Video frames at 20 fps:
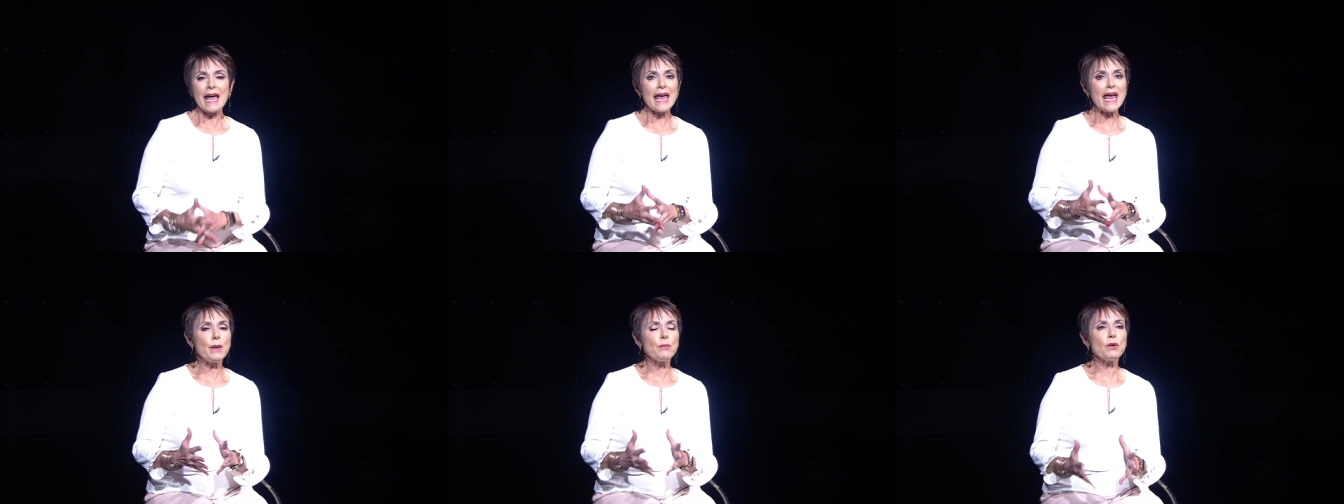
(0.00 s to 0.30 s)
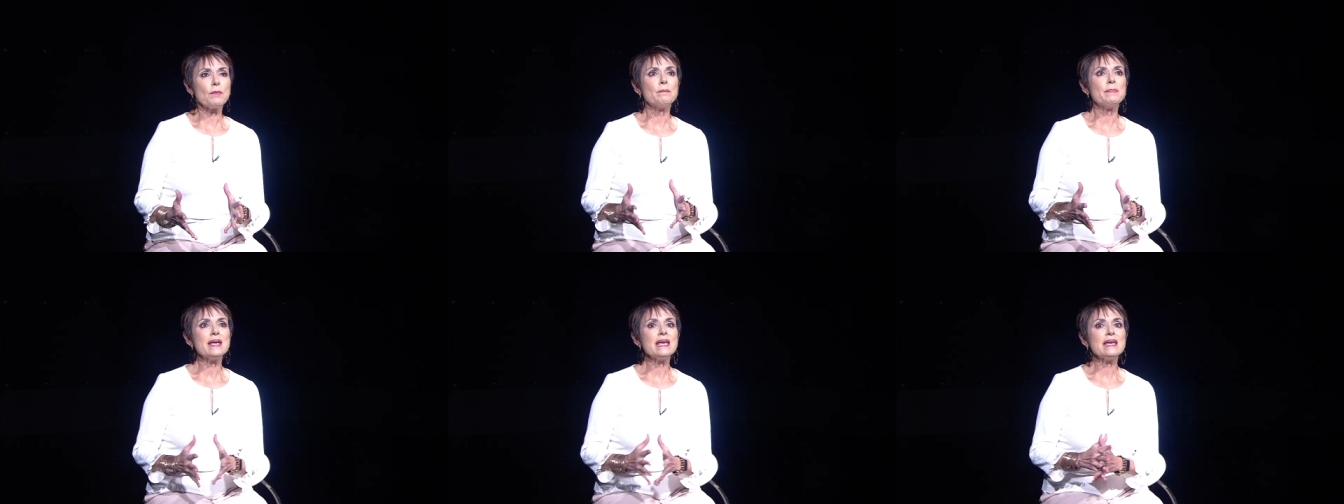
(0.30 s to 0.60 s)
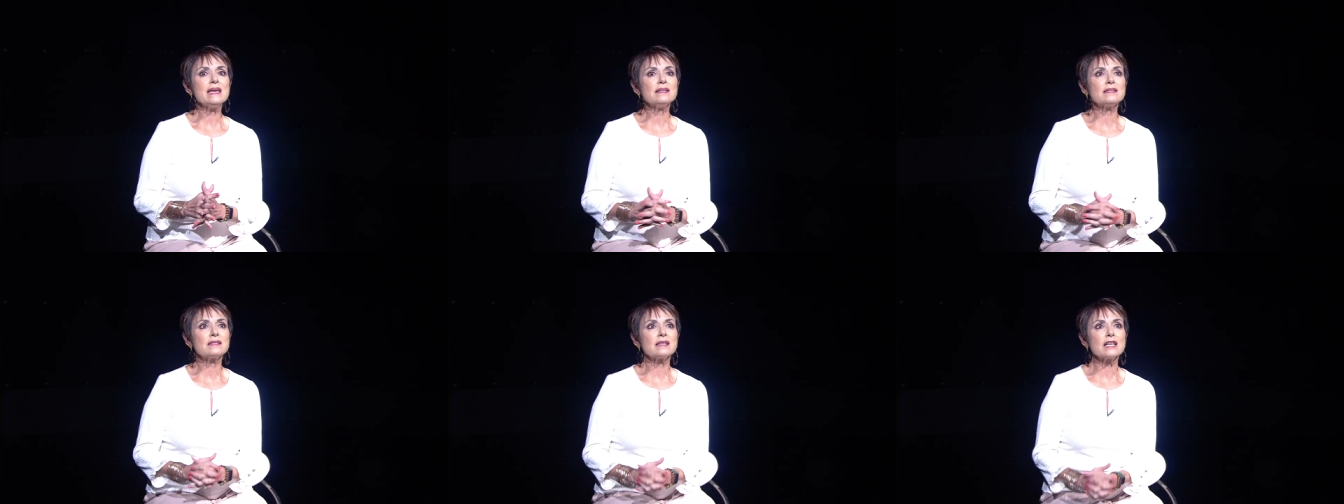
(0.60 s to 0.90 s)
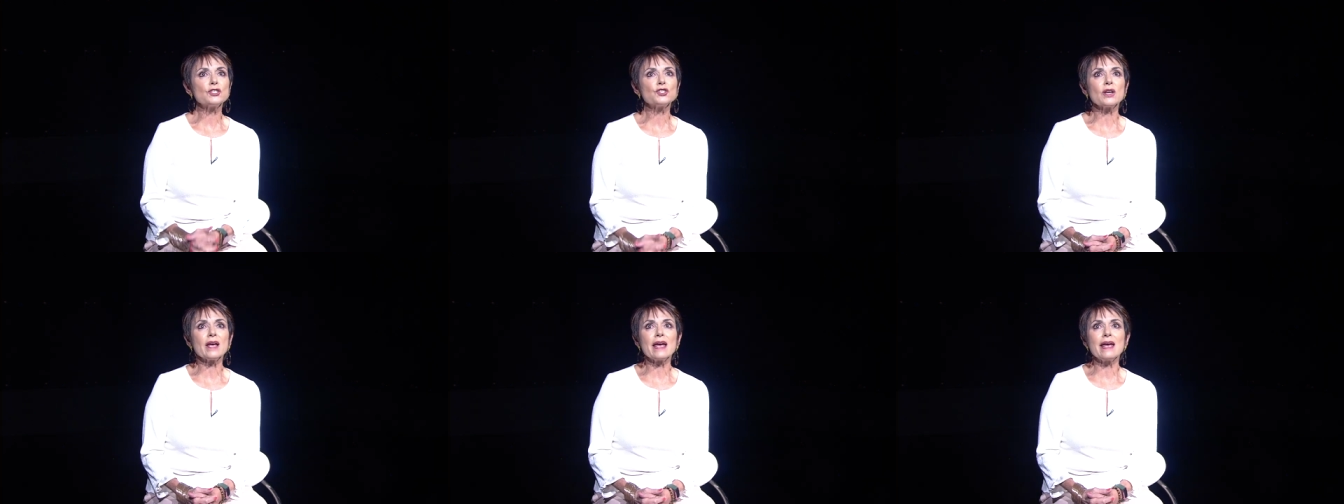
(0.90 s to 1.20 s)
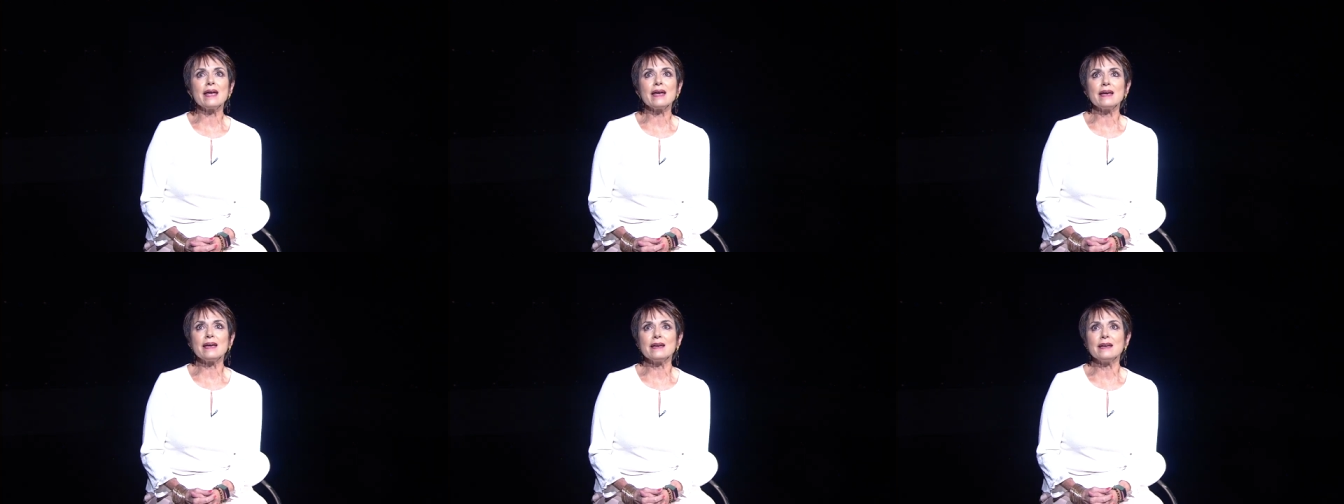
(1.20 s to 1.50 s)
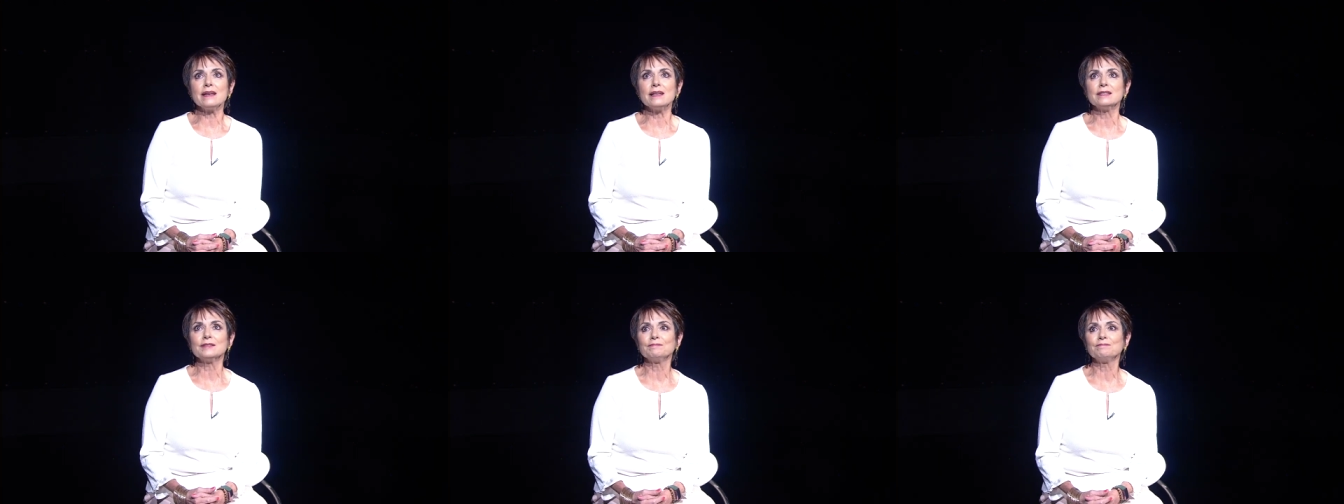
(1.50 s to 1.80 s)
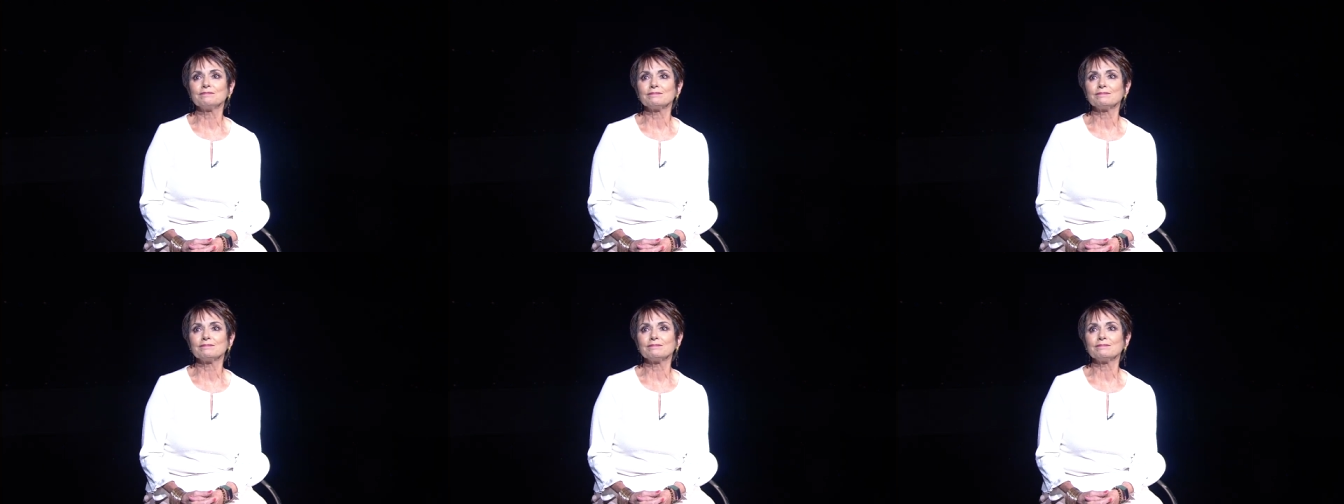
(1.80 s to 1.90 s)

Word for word: It would be such a